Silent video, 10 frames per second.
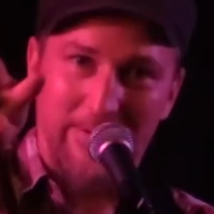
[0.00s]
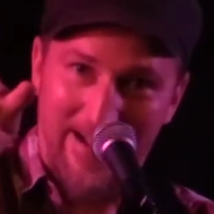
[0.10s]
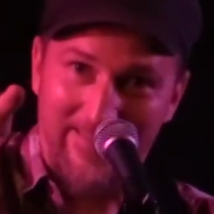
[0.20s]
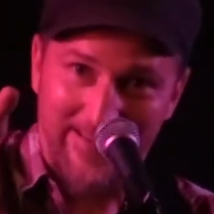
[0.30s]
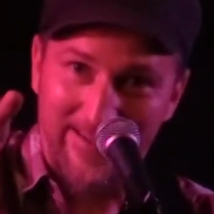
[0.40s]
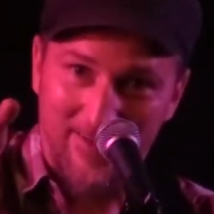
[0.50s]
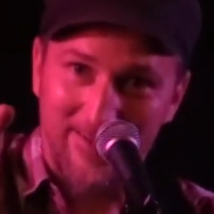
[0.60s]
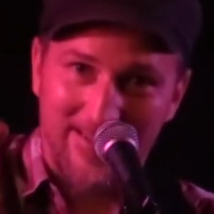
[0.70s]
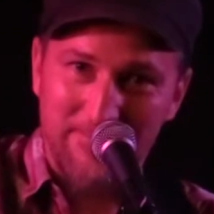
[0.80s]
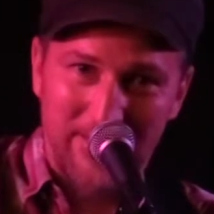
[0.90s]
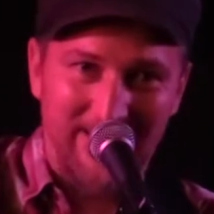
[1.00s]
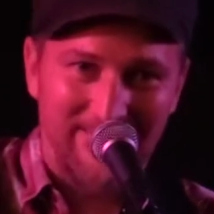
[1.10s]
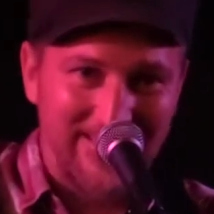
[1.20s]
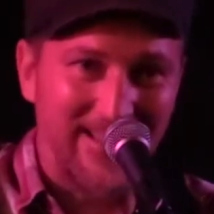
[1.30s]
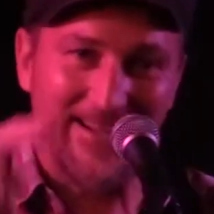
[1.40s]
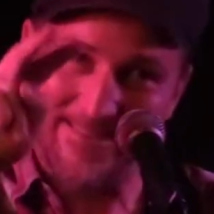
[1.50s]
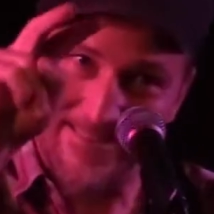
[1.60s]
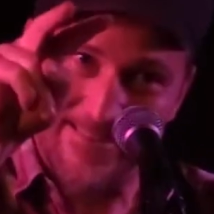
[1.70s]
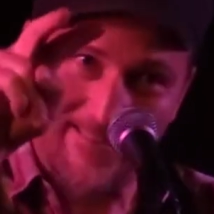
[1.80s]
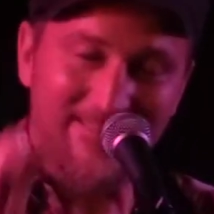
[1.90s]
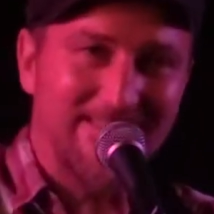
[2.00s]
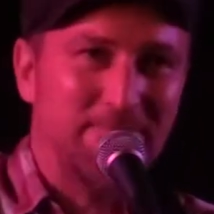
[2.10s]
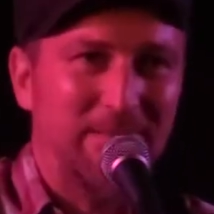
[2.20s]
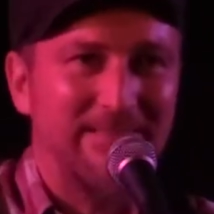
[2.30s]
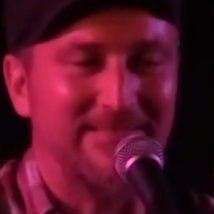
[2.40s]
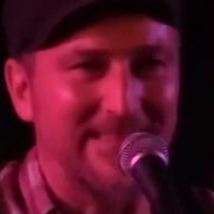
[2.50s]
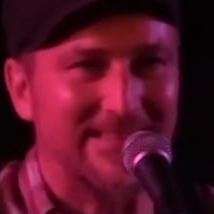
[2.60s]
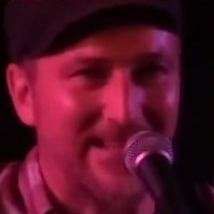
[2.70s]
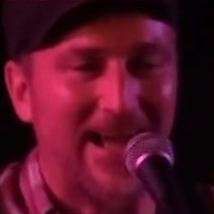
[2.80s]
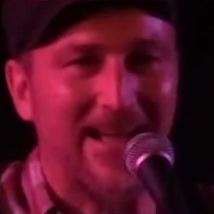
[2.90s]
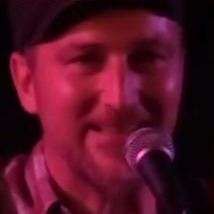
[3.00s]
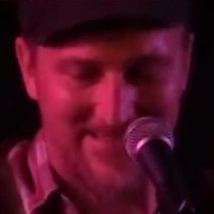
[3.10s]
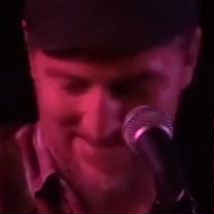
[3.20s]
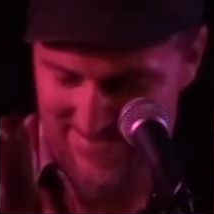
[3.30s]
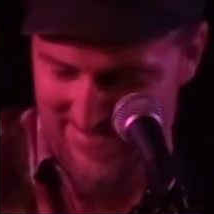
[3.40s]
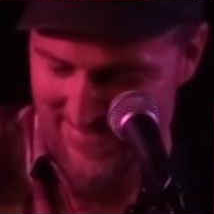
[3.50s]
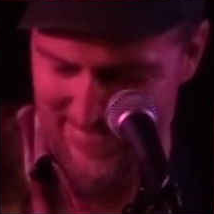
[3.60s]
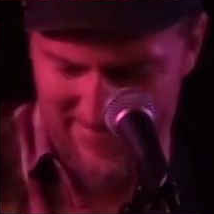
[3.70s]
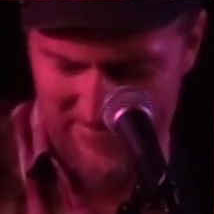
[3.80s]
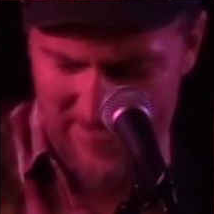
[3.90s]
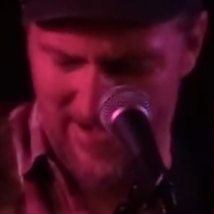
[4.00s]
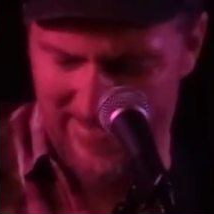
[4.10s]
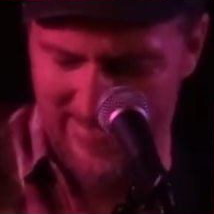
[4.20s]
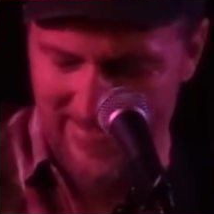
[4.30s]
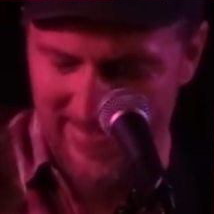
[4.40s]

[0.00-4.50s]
around and looked at me with, like, you know, these eyes, fuck.